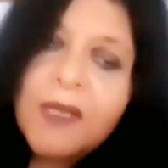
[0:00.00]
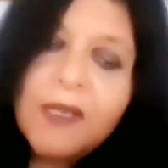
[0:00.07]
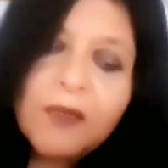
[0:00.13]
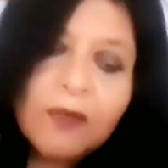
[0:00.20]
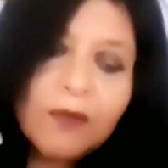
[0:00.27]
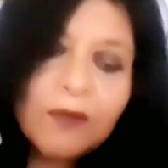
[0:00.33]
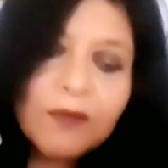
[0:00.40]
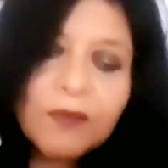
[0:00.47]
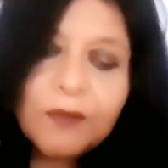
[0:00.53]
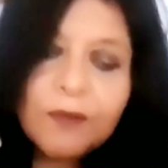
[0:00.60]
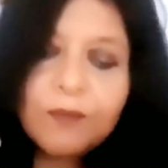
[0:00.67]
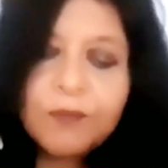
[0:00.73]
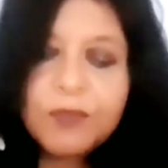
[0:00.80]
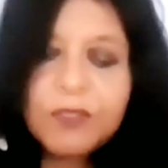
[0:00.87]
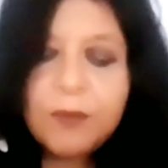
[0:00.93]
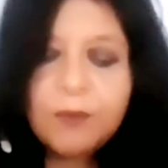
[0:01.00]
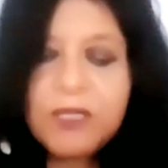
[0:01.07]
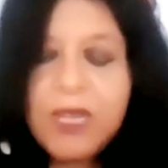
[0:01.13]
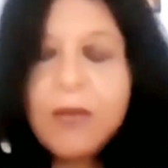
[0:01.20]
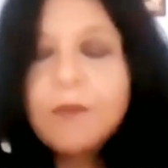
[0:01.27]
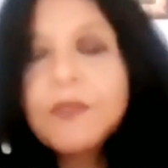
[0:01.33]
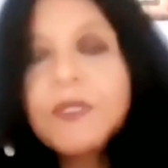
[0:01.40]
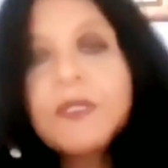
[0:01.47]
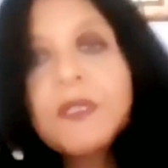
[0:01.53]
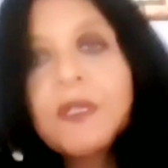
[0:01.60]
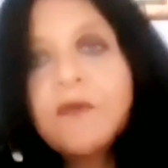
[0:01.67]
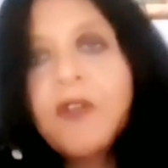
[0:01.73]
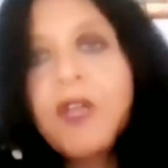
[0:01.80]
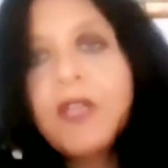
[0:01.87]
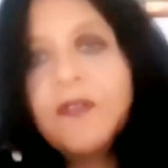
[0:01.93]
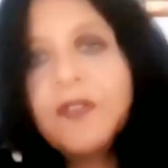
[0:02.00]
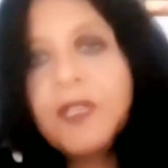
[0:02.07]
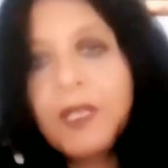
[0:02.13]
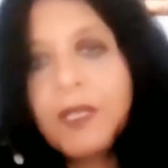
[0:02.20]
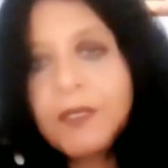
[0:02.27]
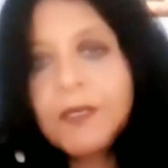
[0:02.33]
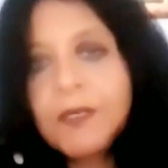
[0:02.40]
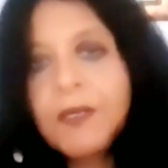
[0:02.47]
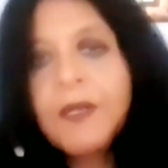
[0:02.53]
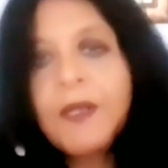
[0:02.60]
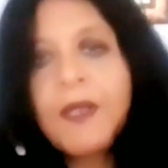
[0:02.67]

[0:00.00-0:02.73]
And also sometimes surviving it.